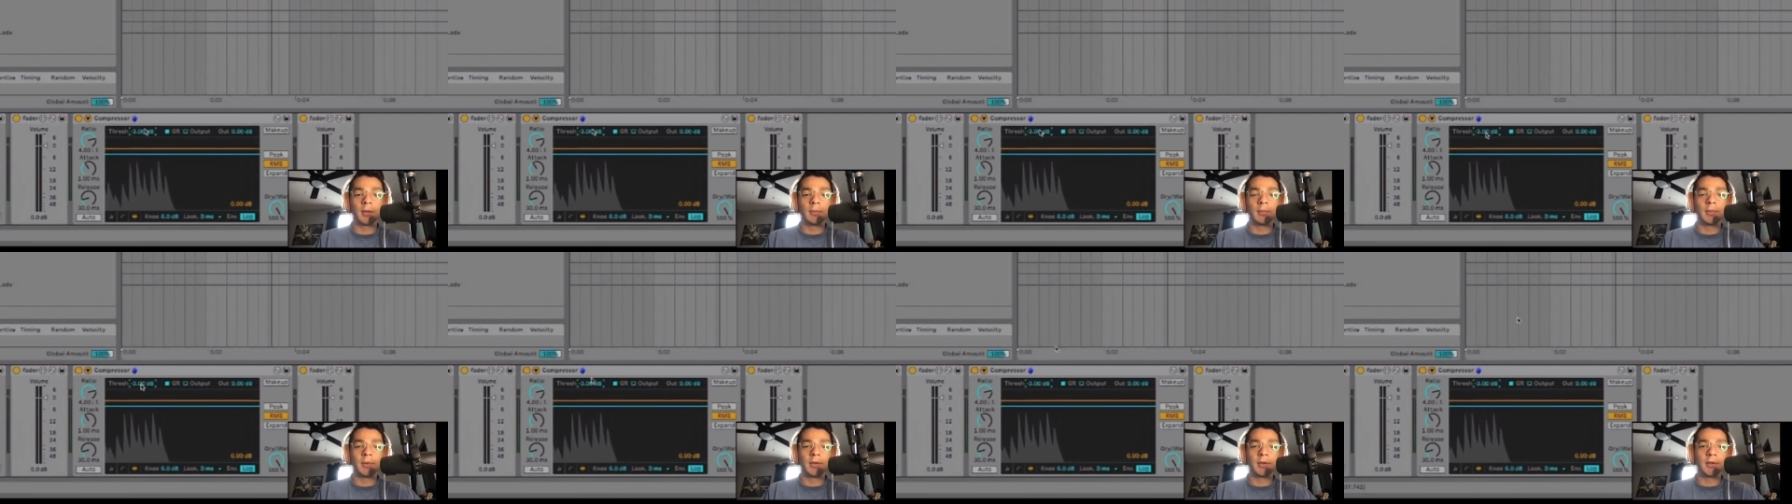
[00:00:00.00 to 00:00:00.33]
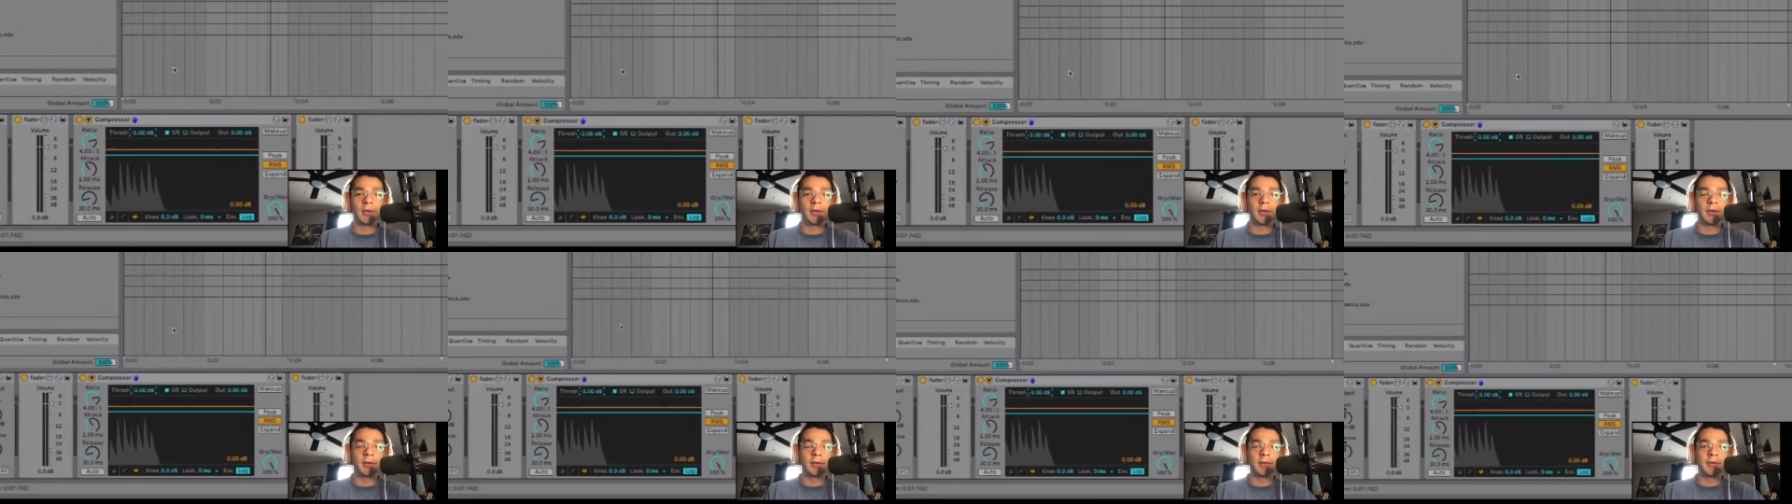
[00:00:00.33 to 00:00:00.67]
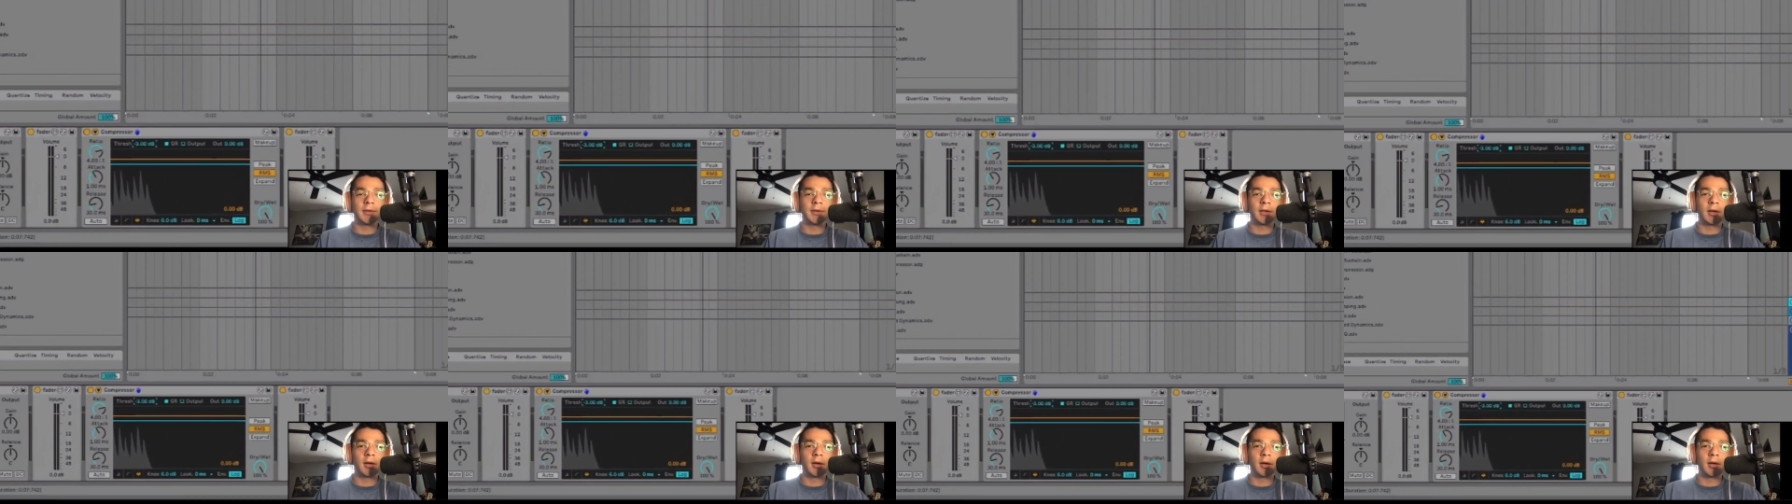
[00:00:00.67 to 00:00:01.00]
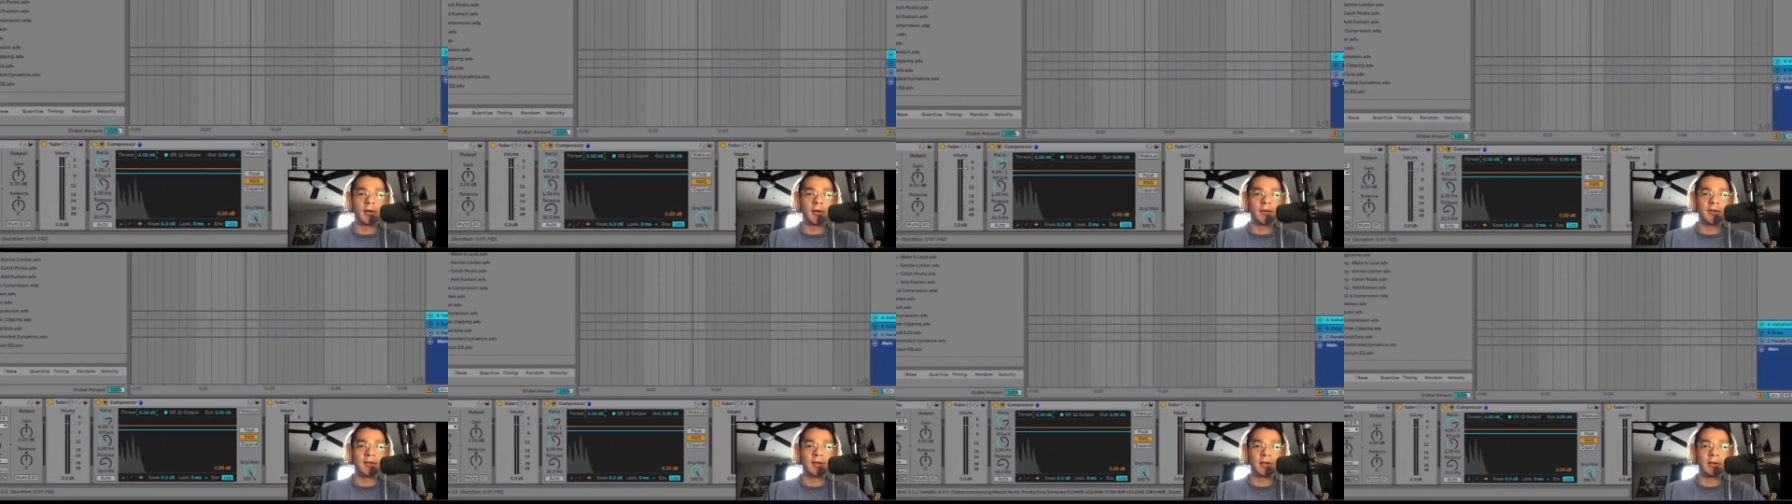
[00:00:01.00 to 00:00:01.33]
because our
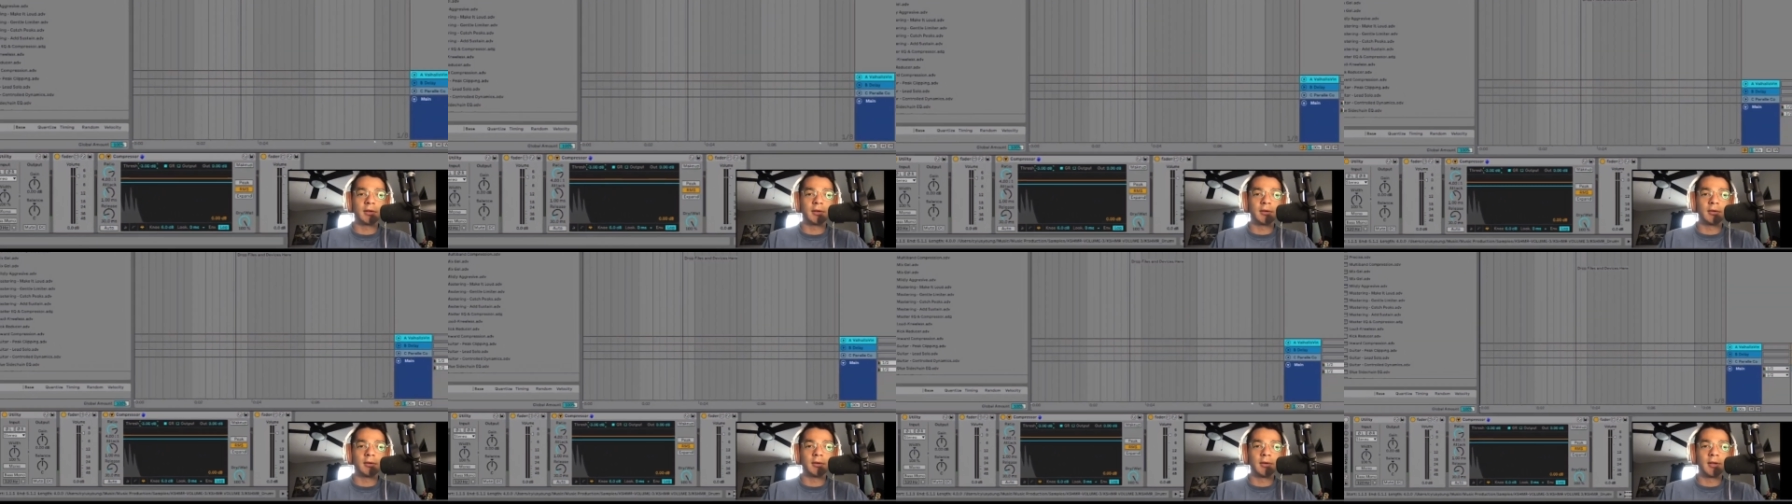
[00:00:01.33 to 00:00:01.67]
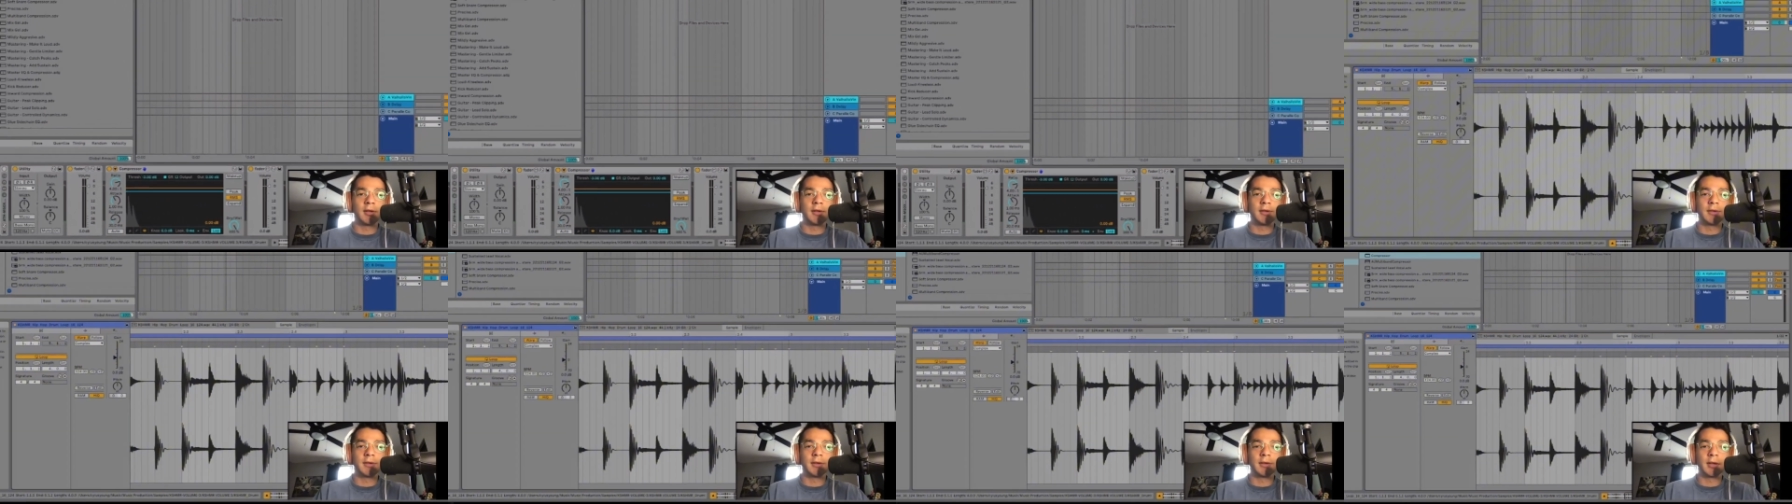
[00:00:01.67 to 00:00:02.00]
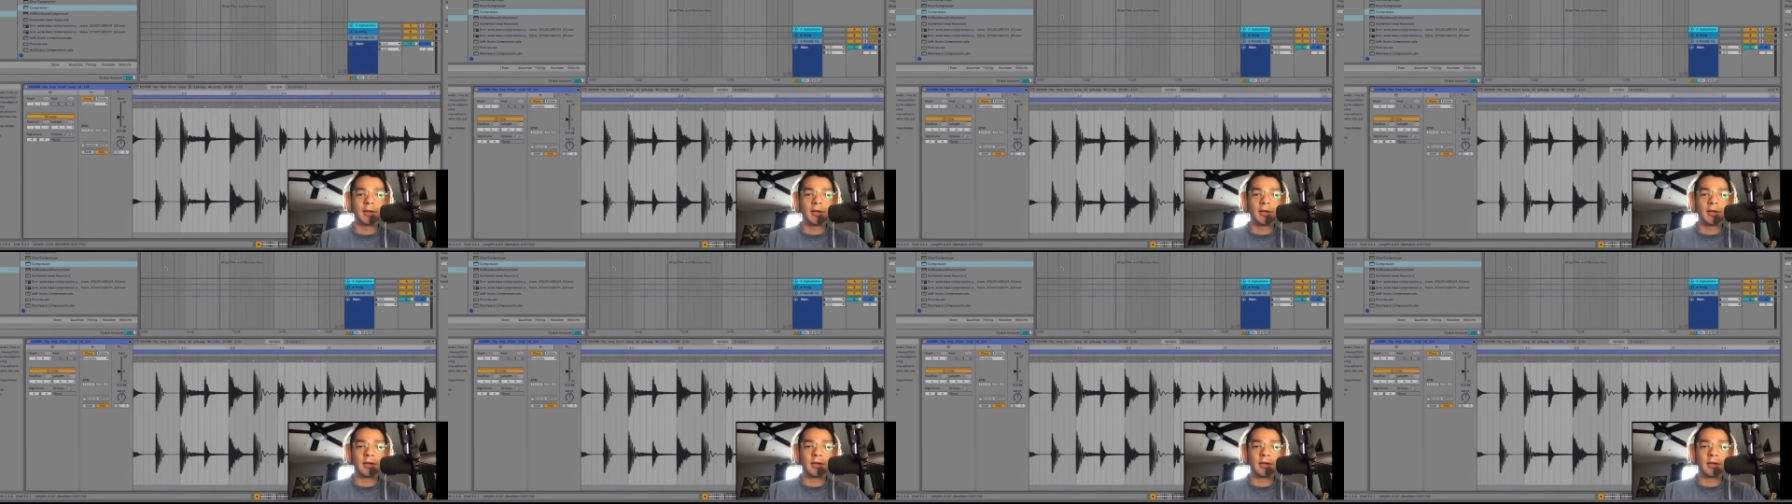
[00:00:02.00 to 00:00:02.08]
signal isn't